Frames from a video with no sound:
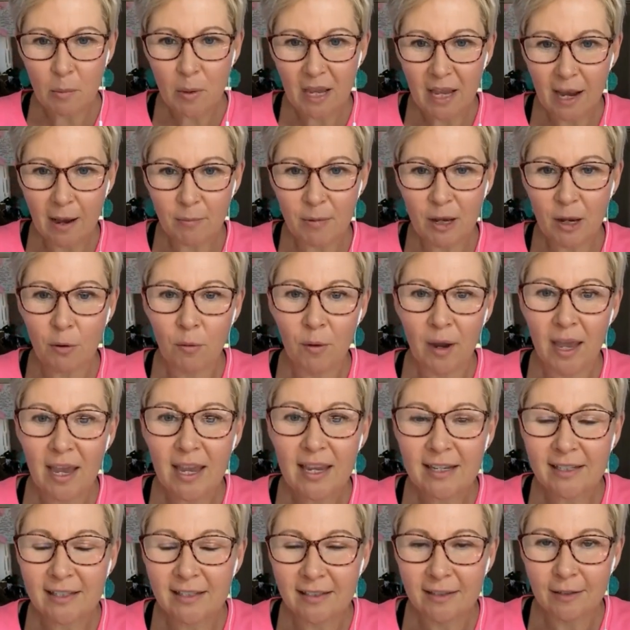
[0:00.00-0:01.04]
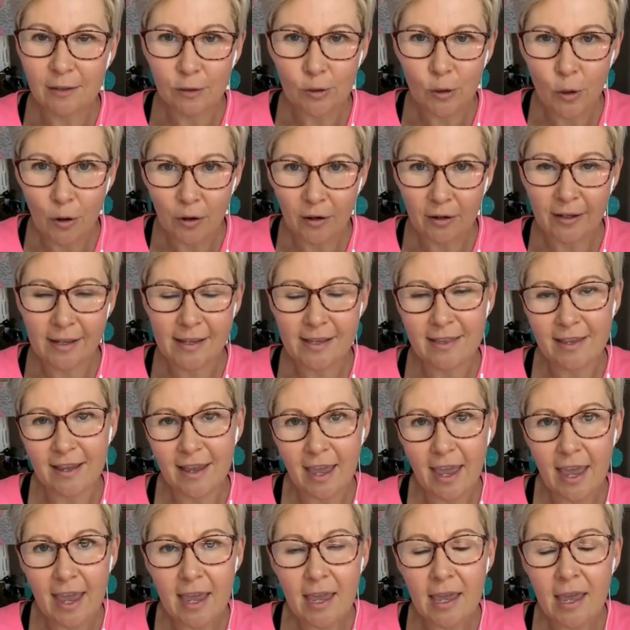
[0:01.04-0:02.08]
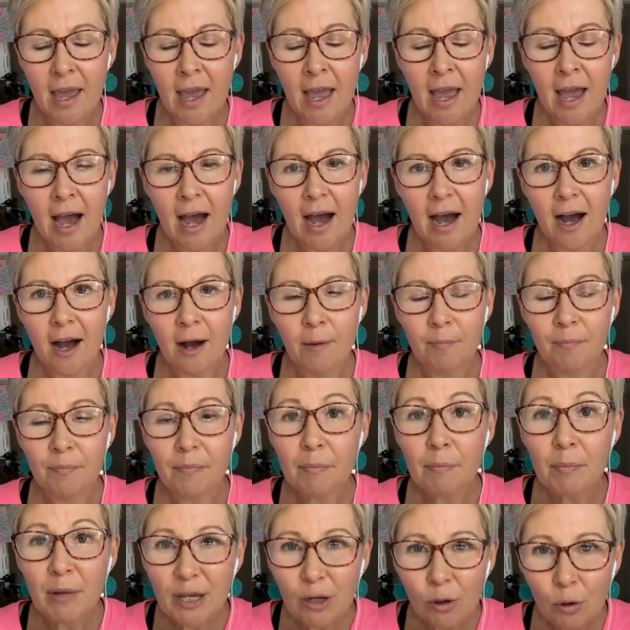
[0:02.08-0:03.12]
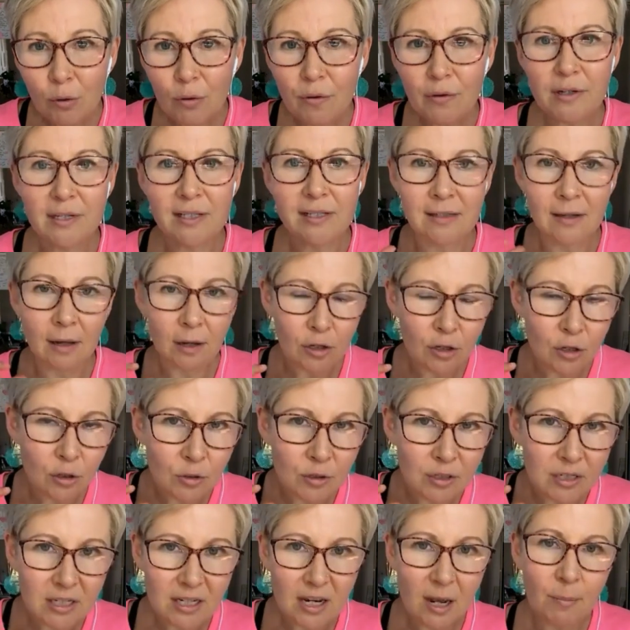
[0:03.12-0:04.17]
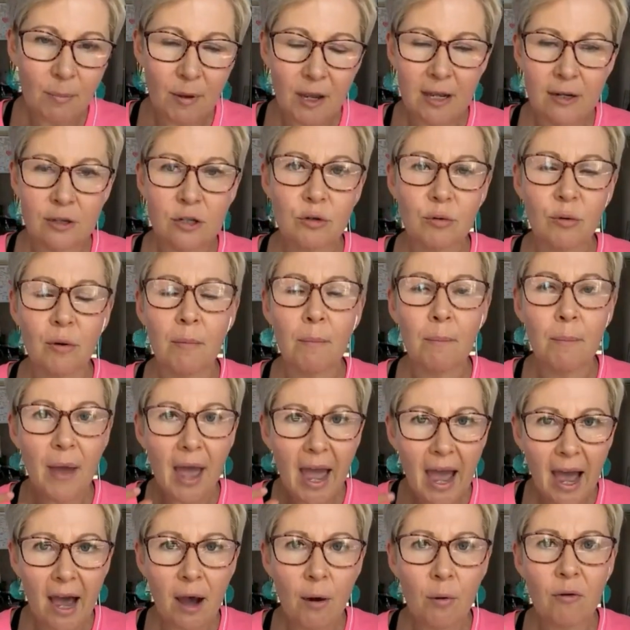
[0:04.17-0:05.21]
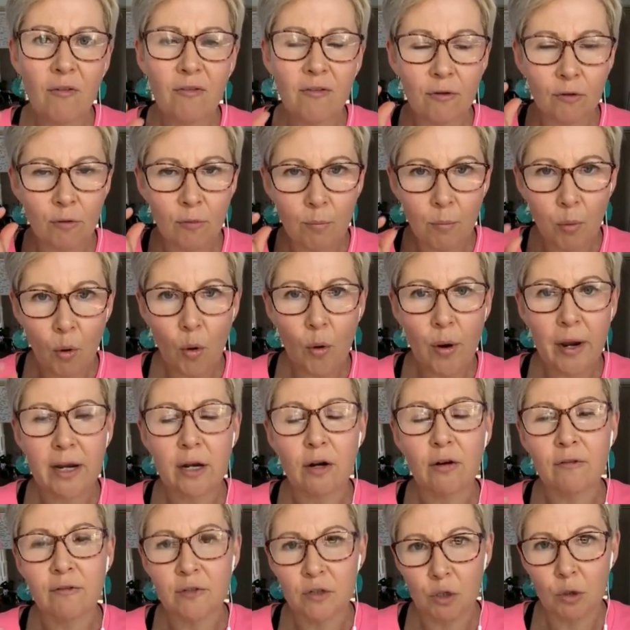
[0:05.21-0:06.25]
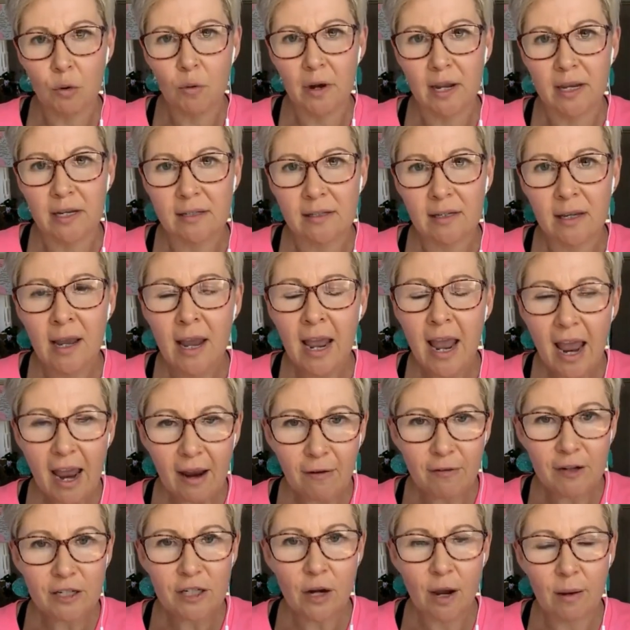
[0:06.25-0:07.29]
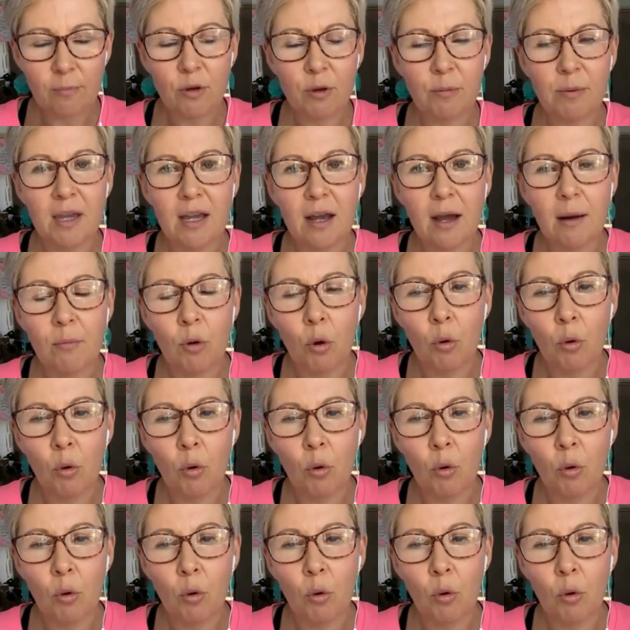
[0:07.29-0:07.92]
Becoming aware is totally the key because you step into a powerful point of choice every time you become